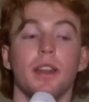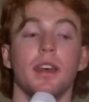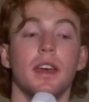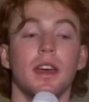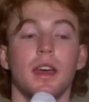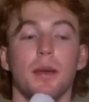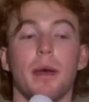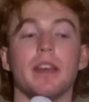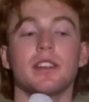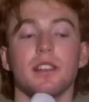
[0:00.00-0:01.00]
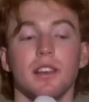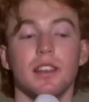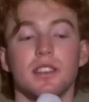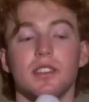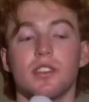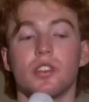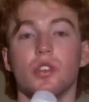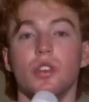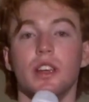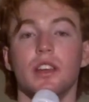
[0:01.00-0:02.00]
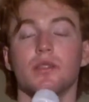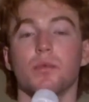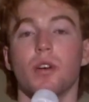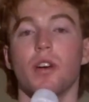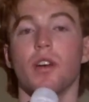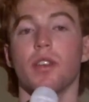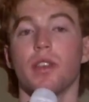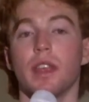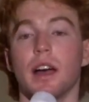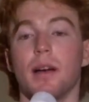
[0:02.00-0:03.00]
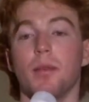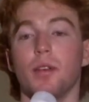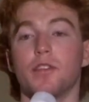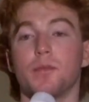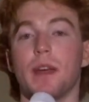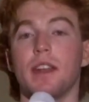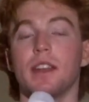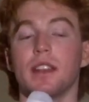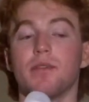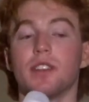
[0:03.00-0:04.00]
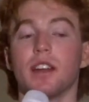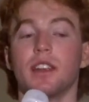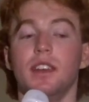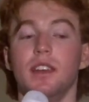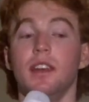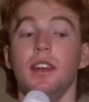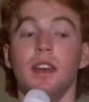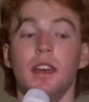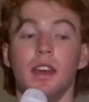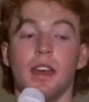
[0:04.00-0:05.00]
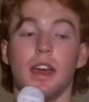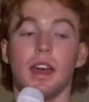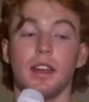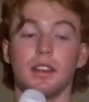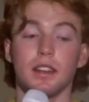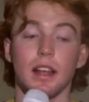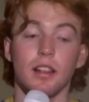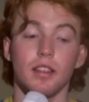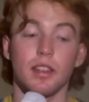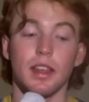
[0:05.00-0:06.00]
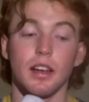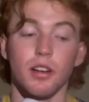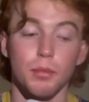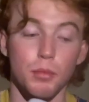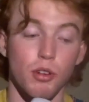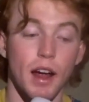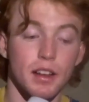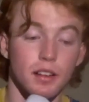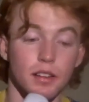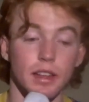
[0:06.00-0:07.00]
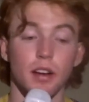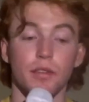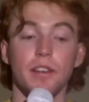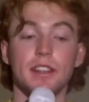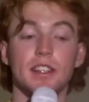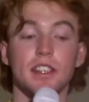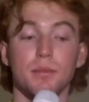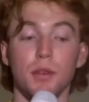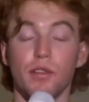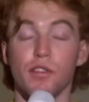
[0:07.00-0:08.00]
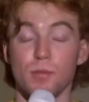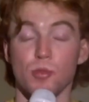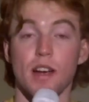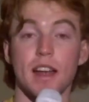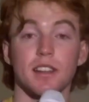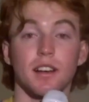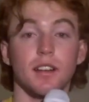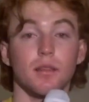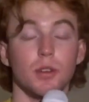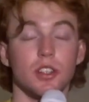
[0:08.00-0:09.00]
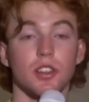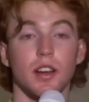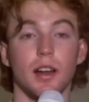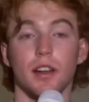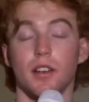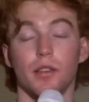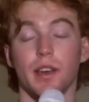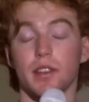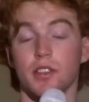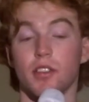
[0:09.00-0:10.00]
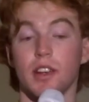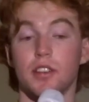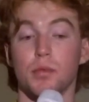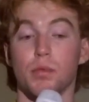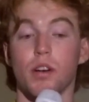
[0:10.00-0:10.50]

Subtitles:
basically this is 2 years worth of spending they've done here. And they got Morata. They got 56 mil from Morata, which I don't know if that was agreed to prior